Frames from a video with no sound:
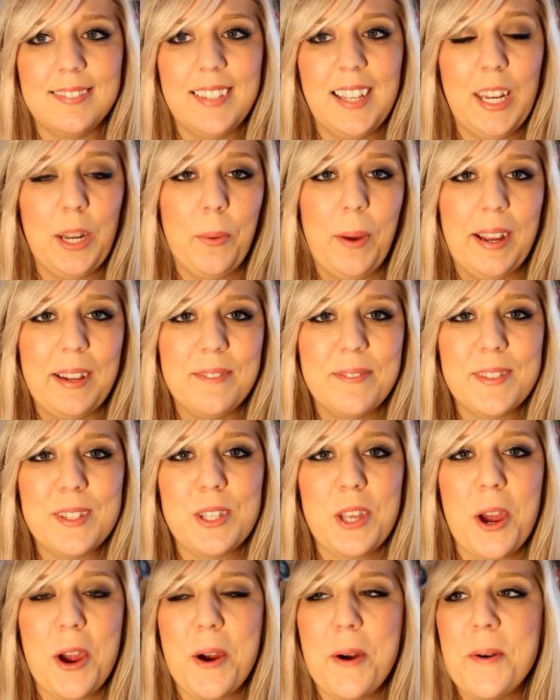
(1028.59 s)
Anyway,
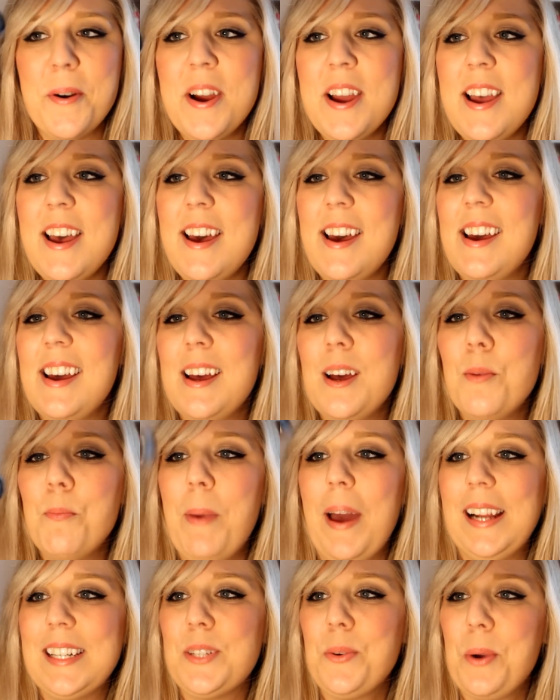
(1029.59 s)
so
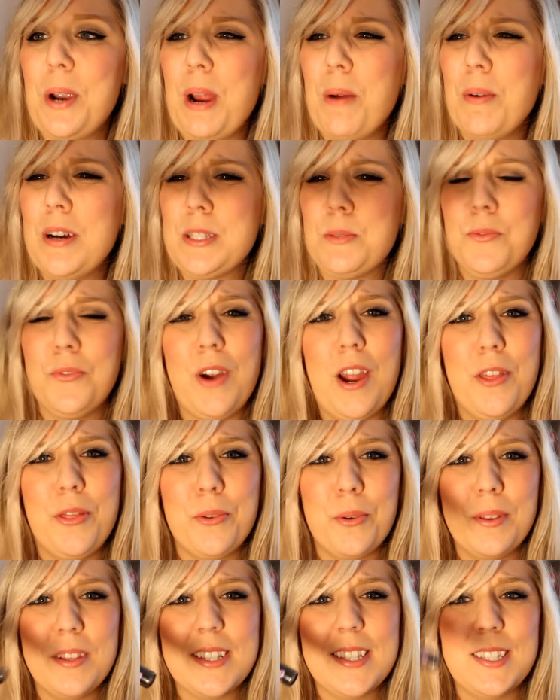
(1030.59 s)
back to where I was before I
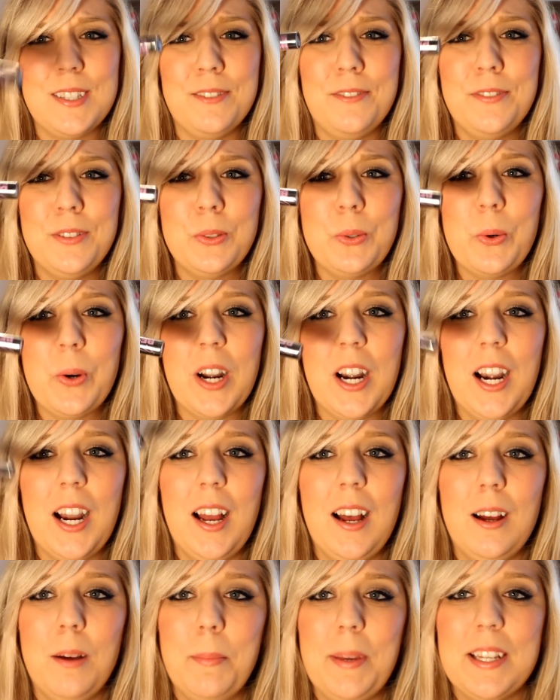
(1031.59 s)
threw this in the floor.
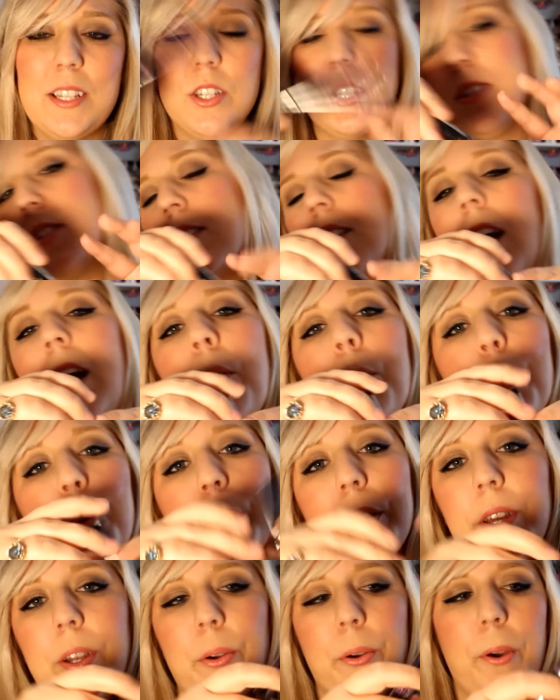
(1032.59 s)
It's just a
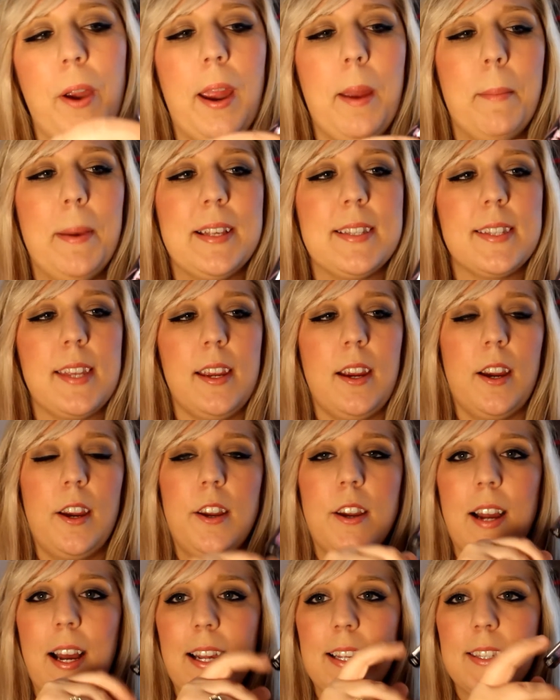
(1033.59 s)
really great mascara.
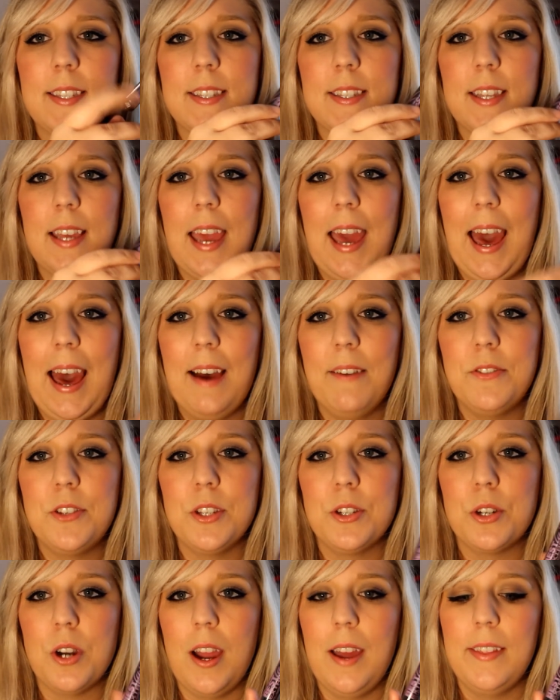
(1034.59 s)
You guys have to
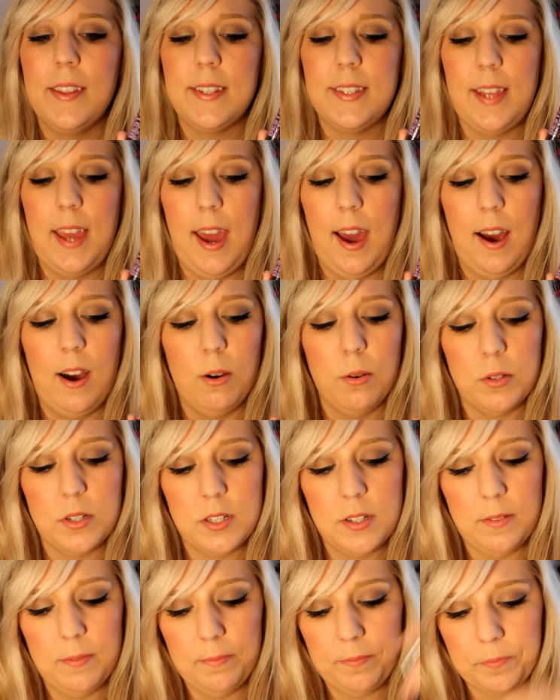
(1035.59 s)
try this
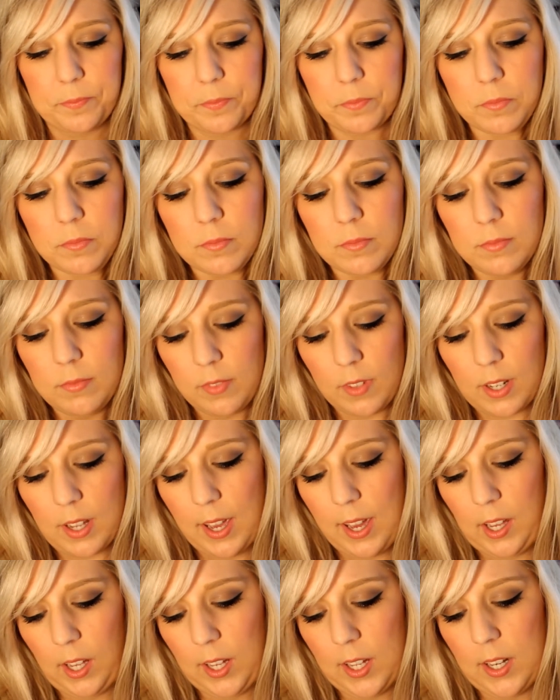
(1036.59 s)
out.
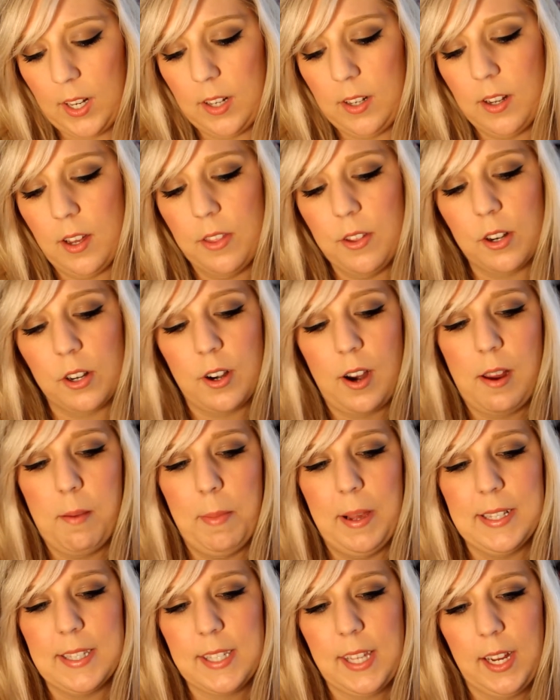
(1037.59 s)
And another great
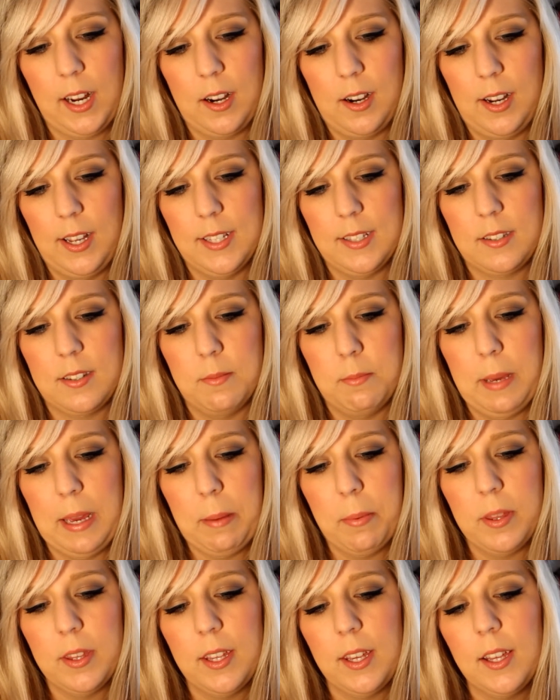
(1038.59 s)
mascara is the
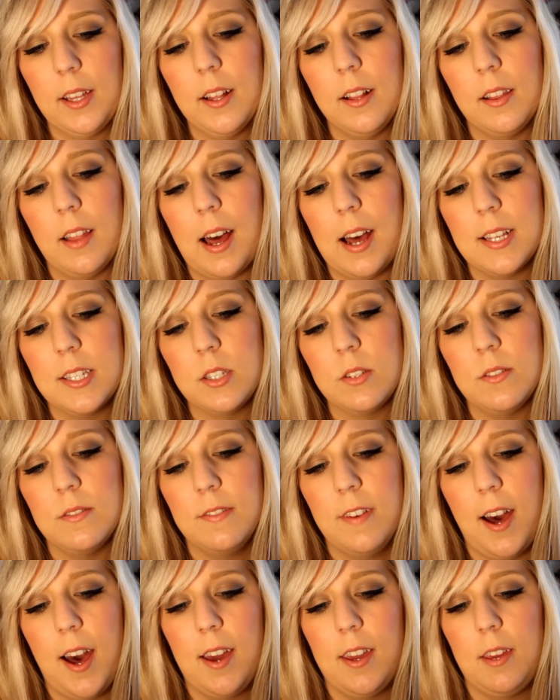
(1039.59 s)
Maybelline Colossal
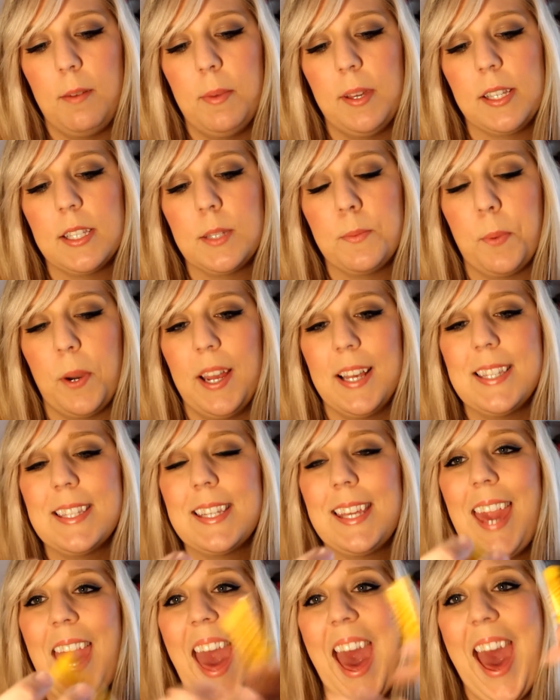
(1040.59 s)
Volume Express
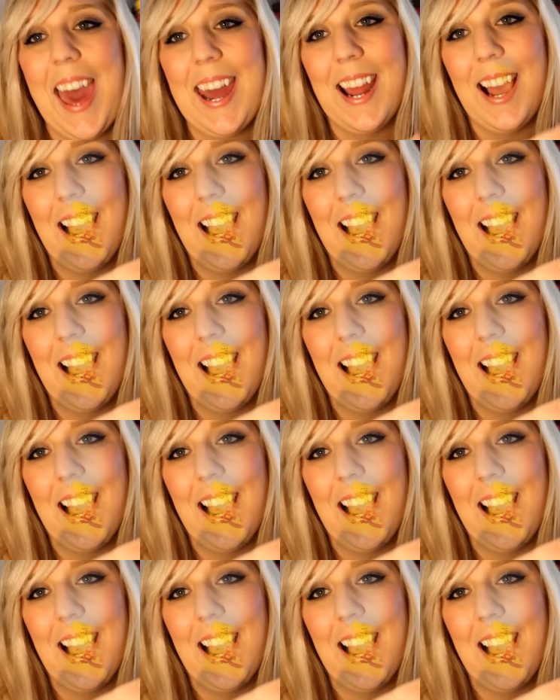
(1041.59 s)
Cat